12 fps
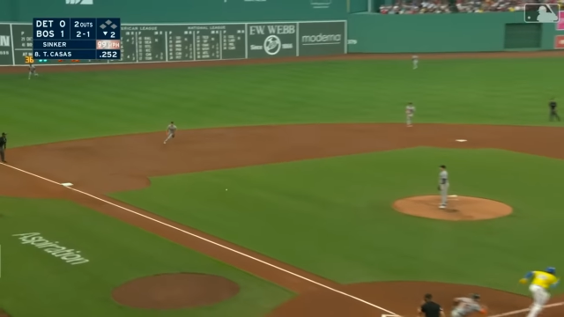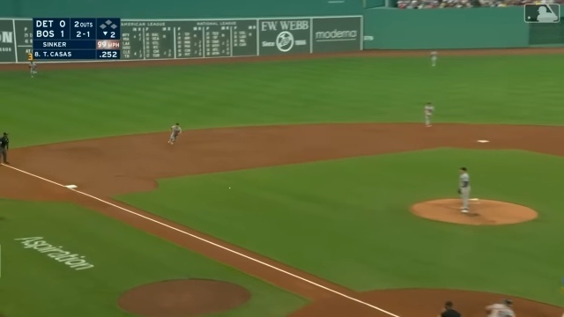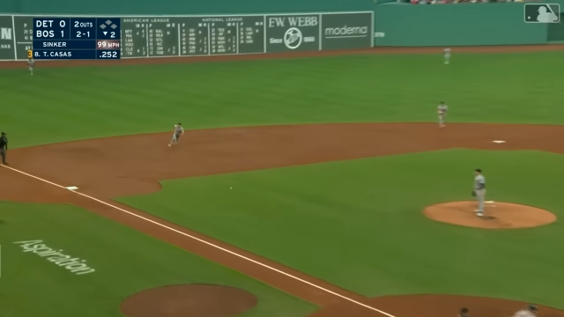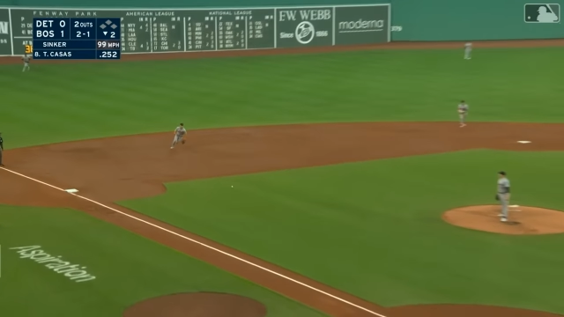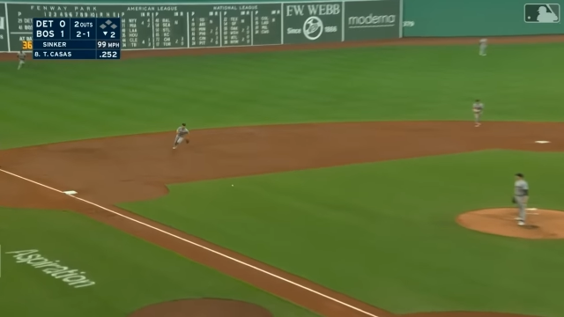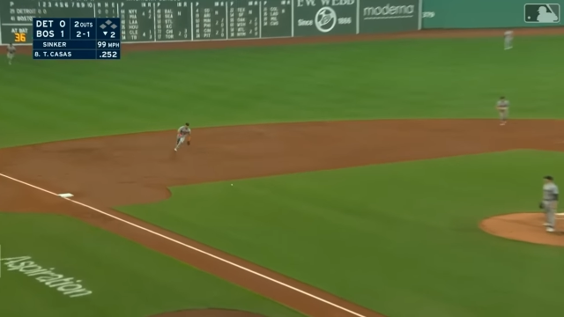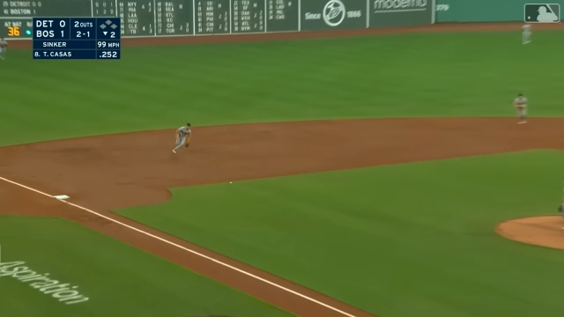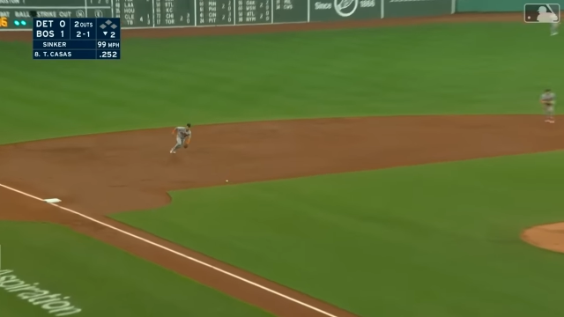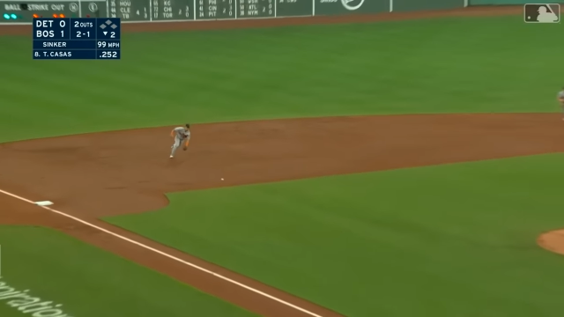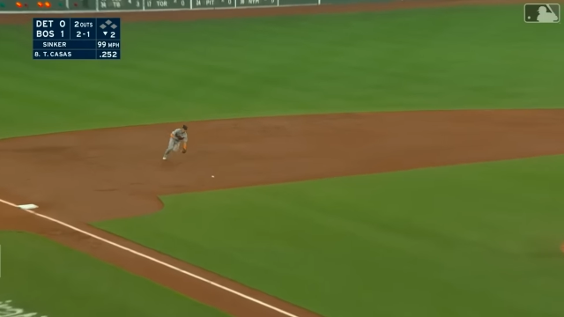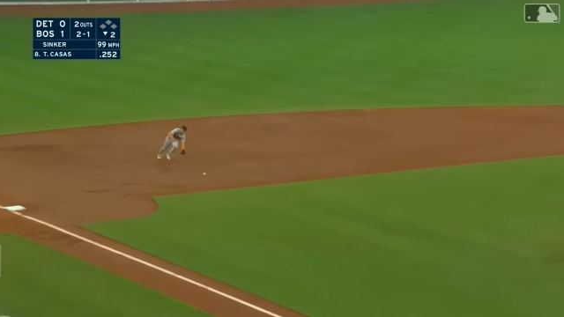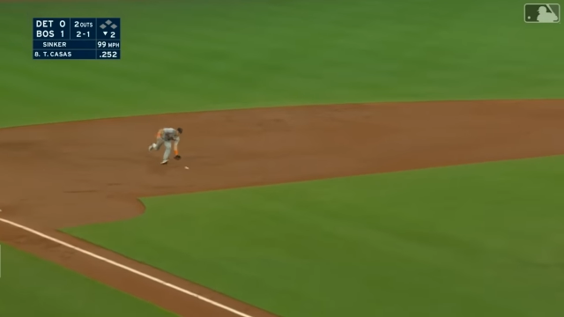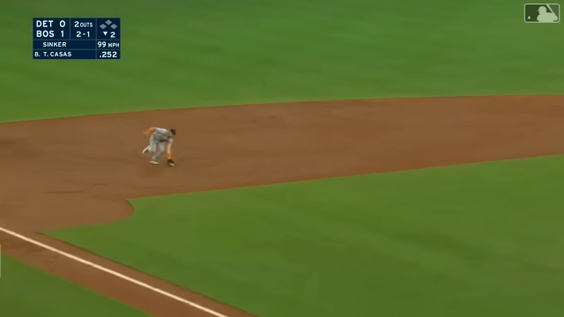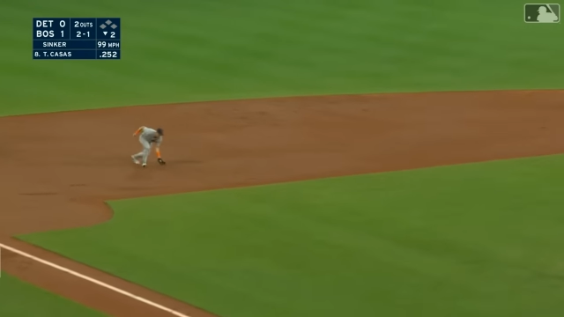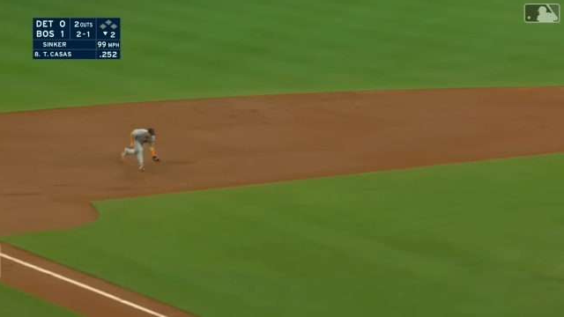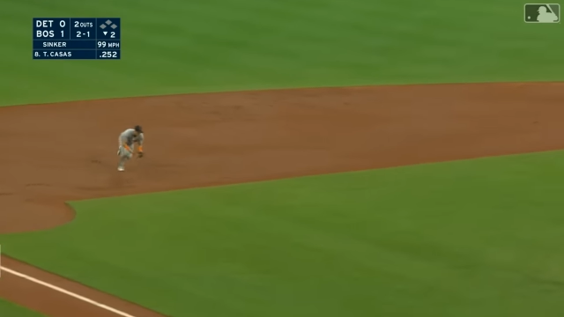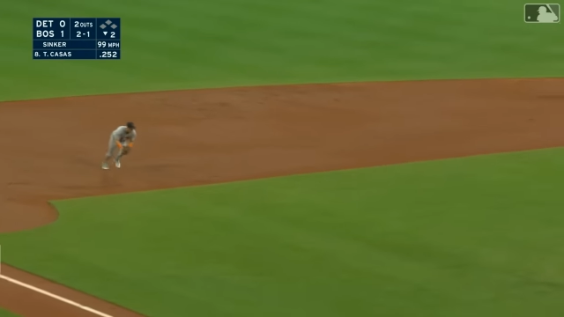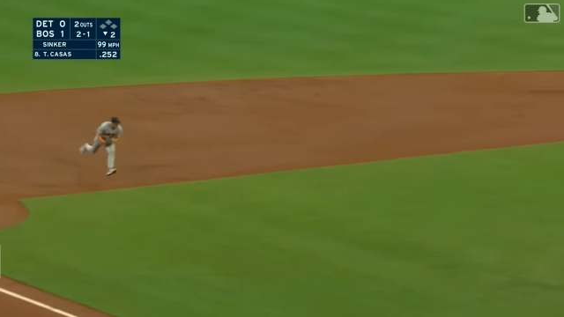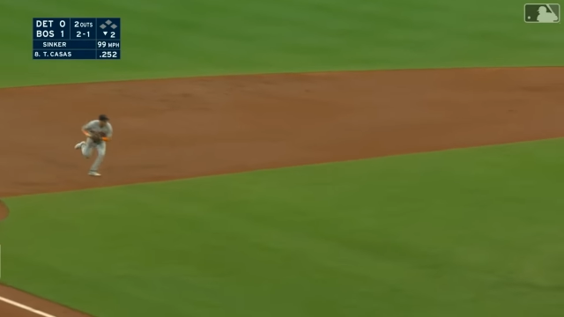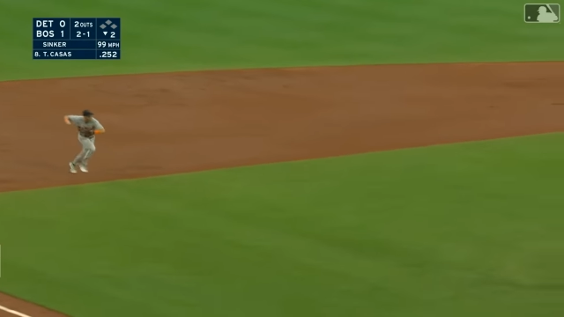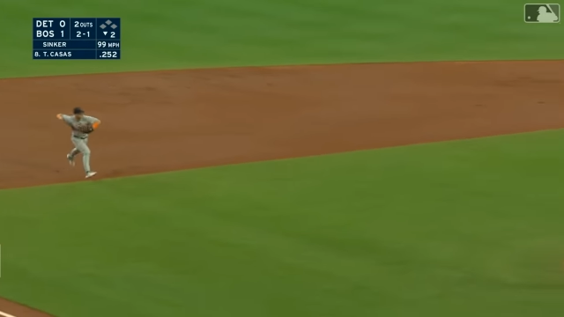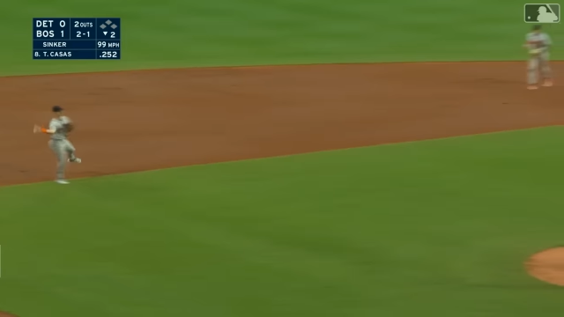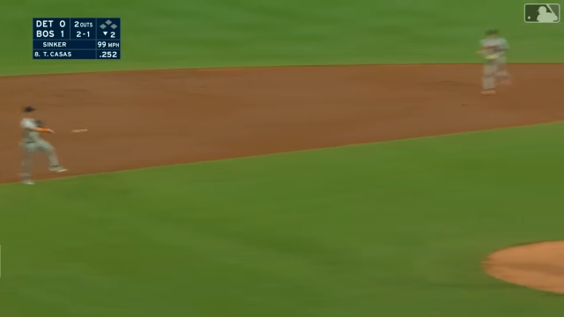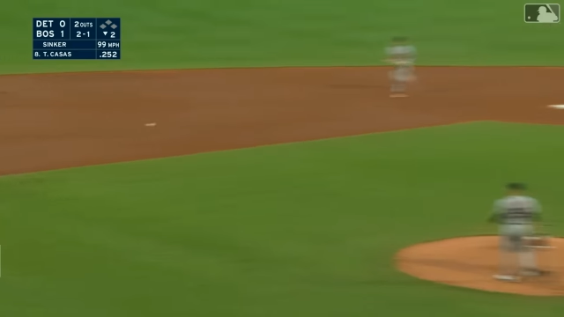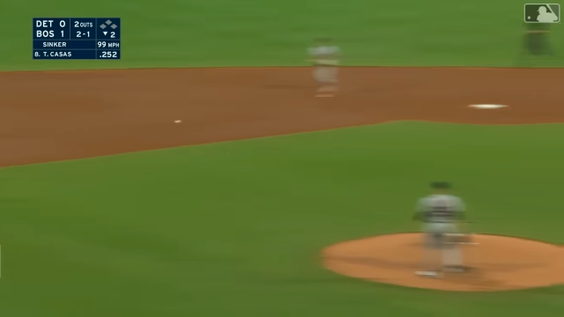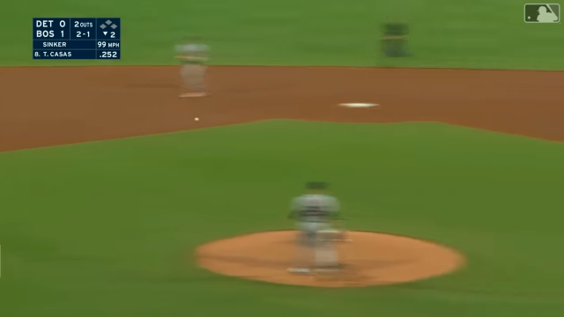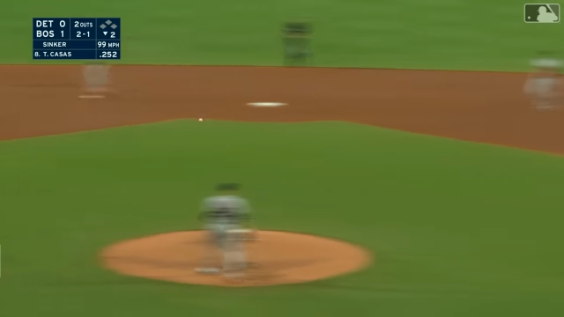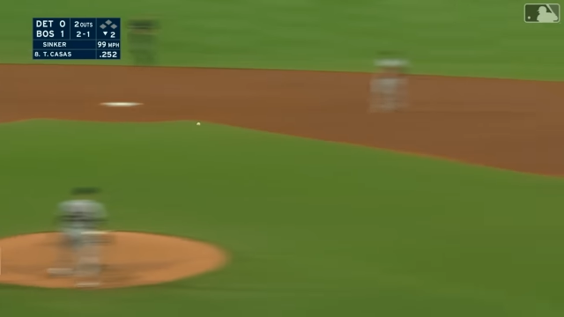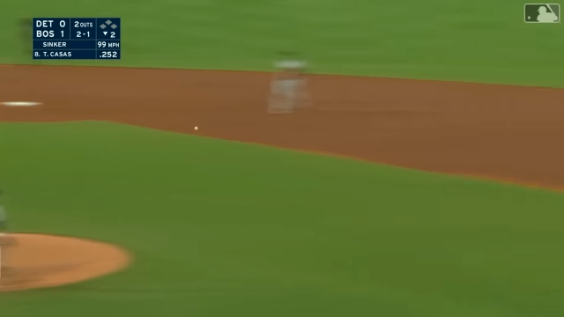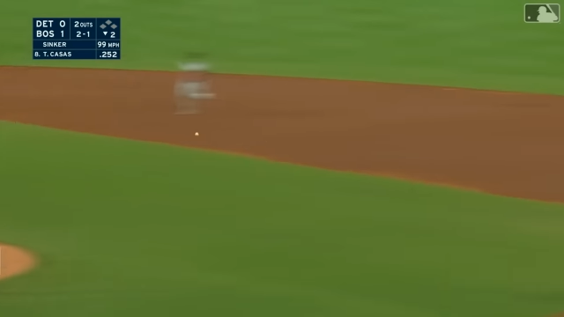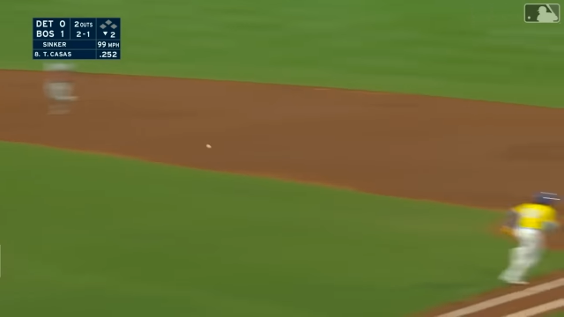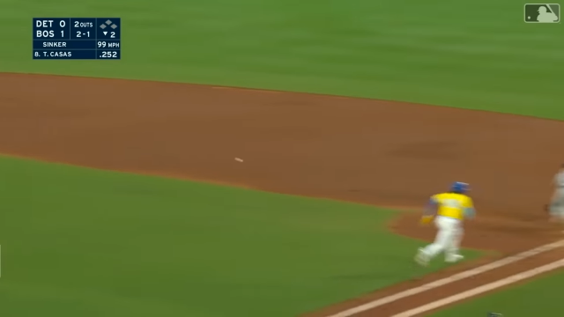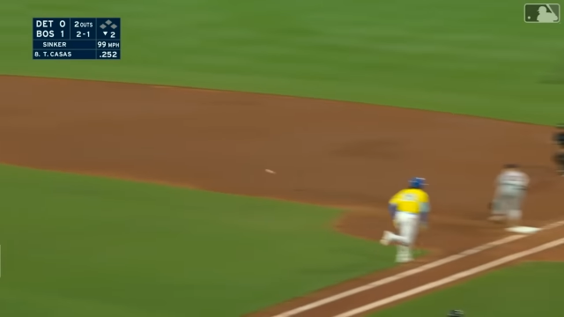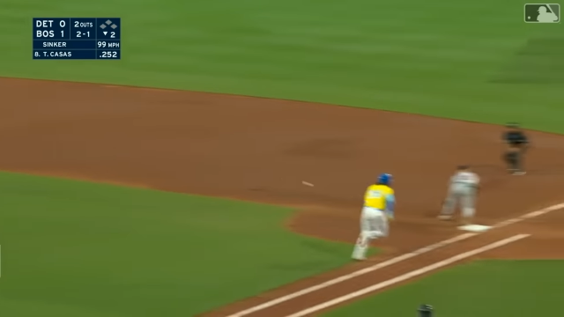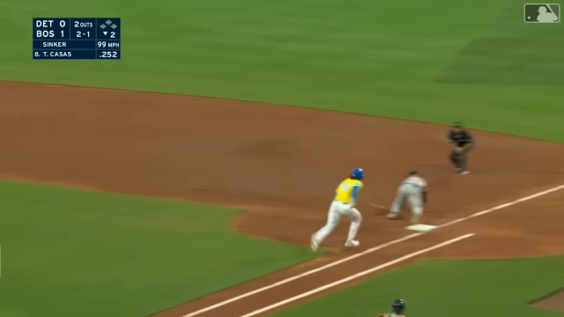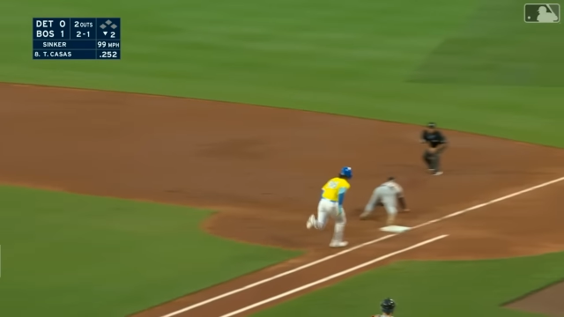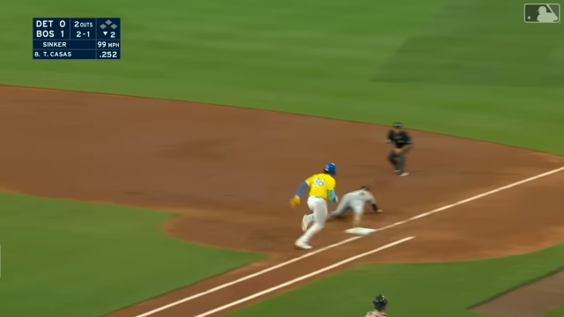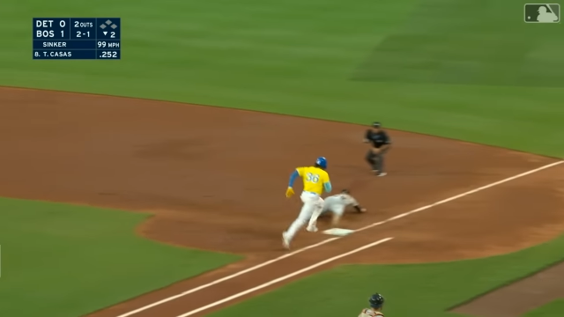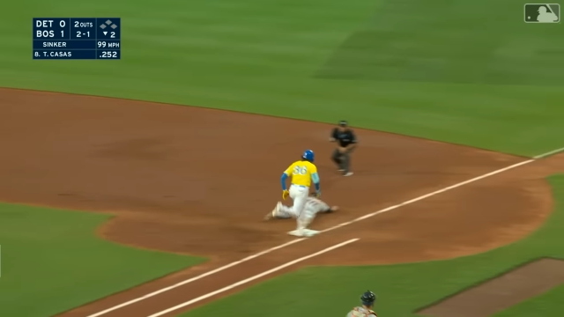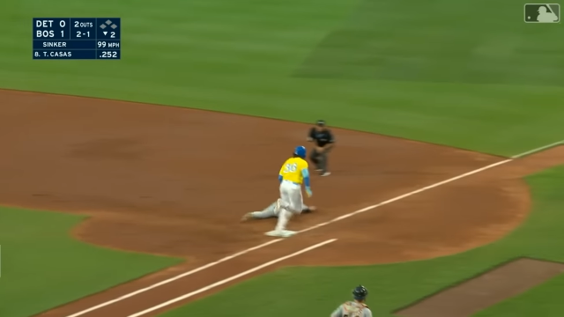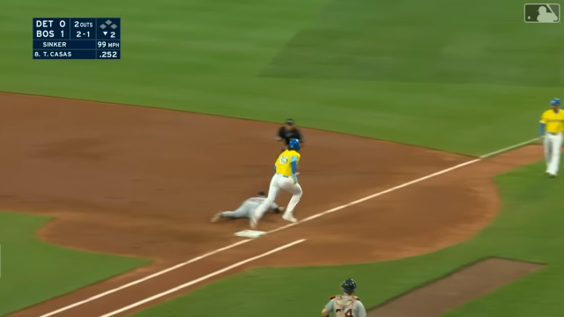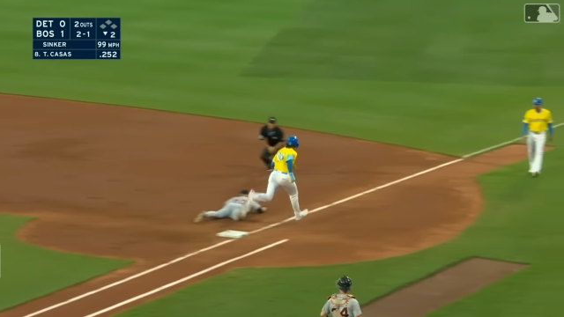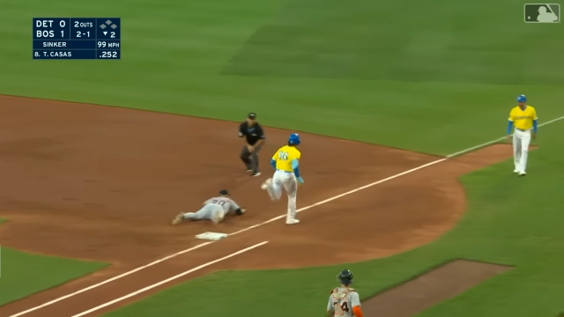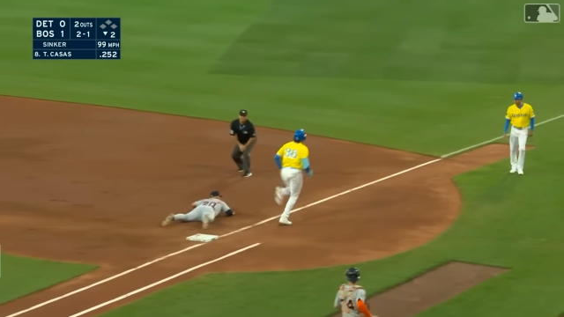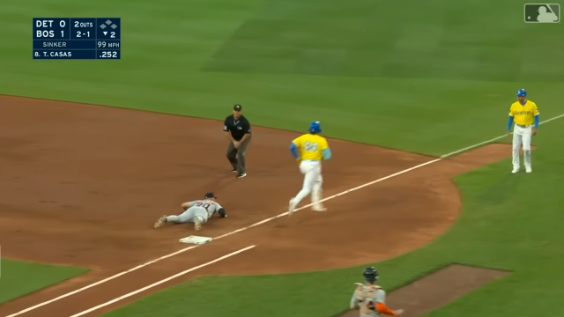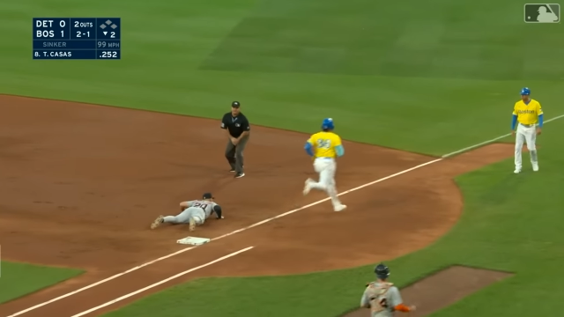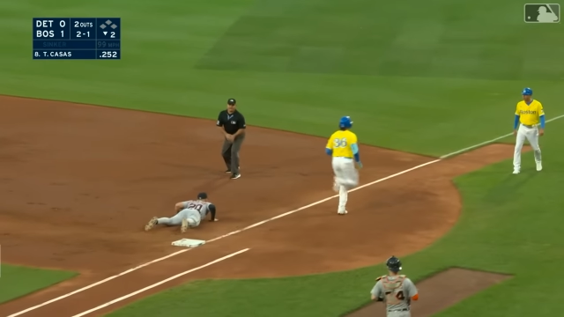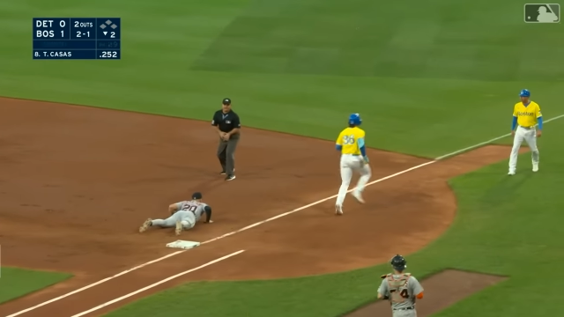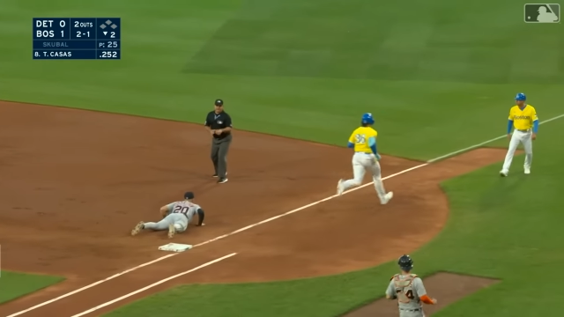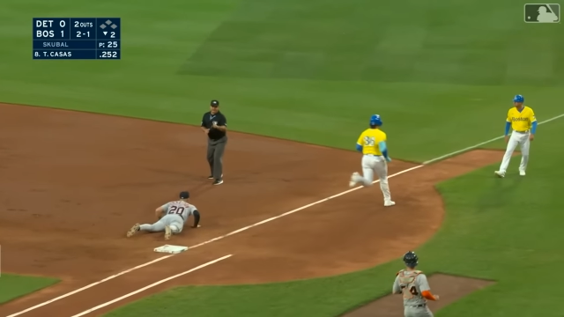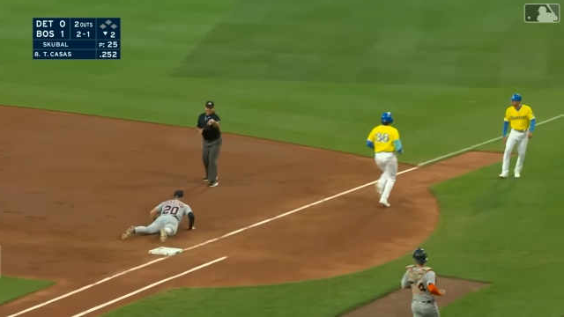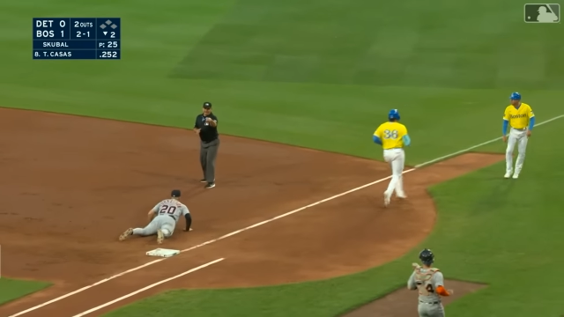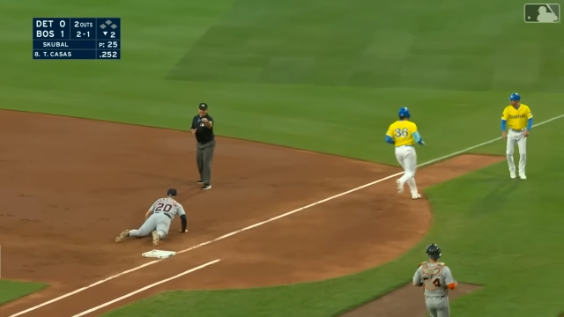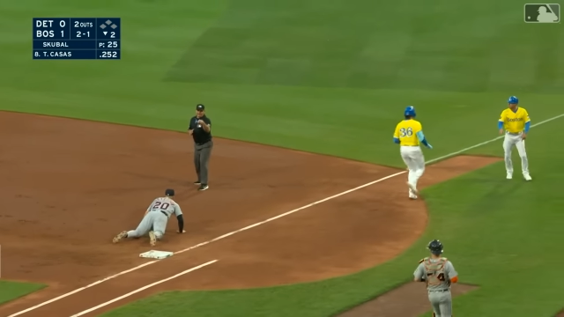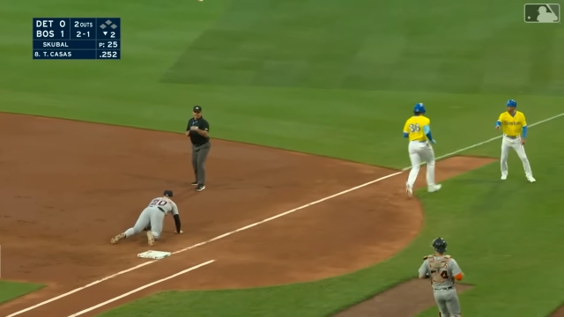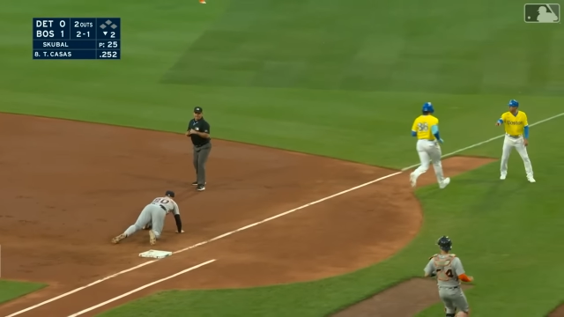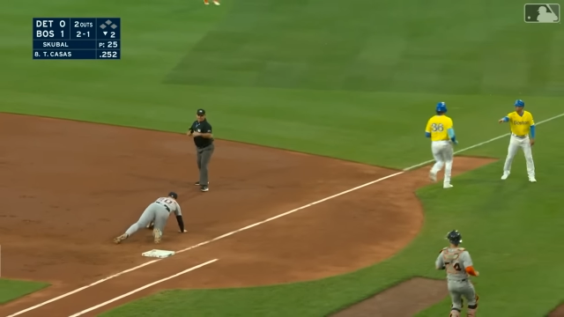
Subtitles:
(no speaker visible)